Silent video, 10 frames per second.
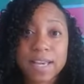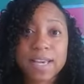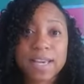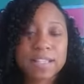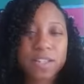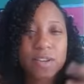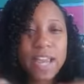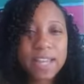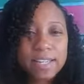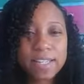it's
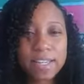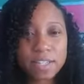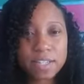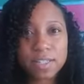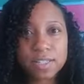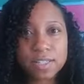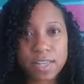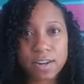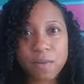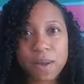creating tensions
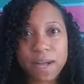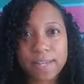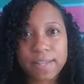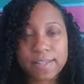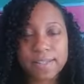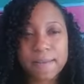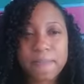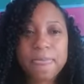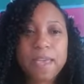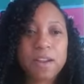in our bodies.
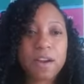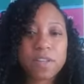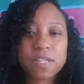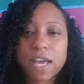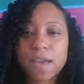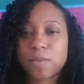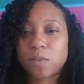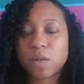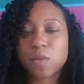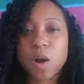And oftentimes
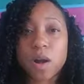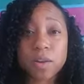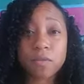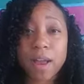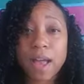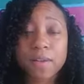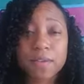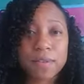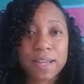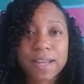we're walking
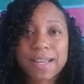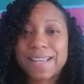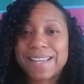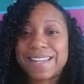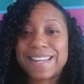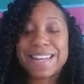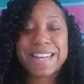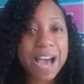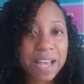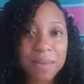around
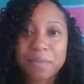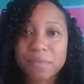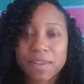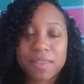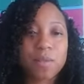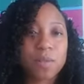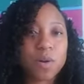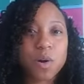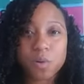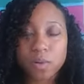not breathing. We're
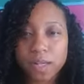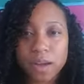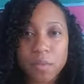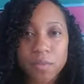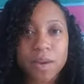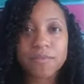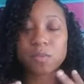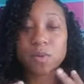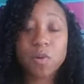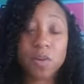holding our breaths
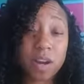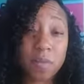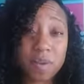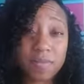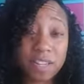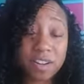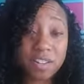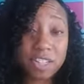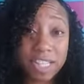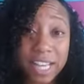in our
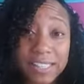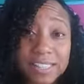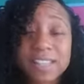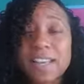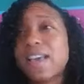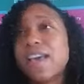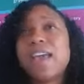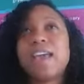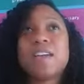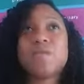chest,
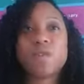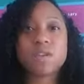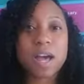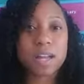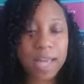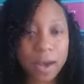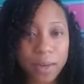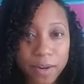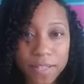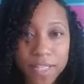and we're not allowing
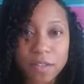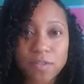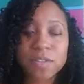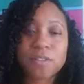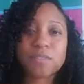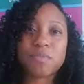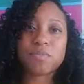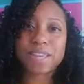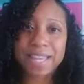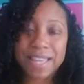ourselves to
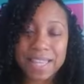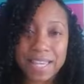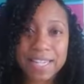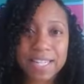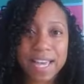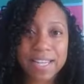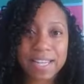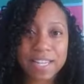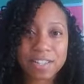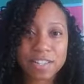breathe into that
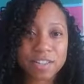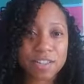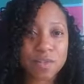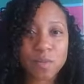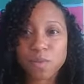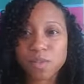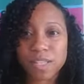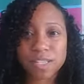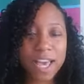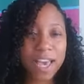tension. So most of
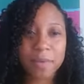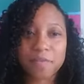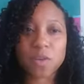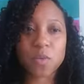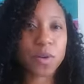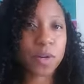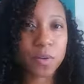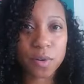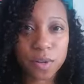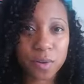the time, if you're working
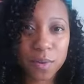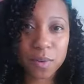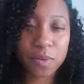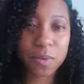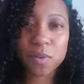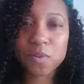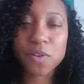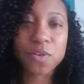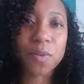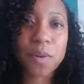on a computer or if
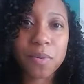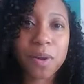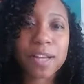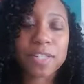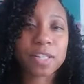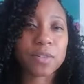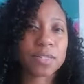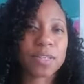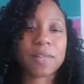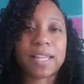you're doing a project or
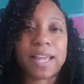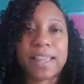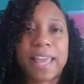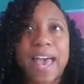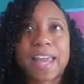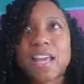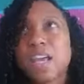something like that,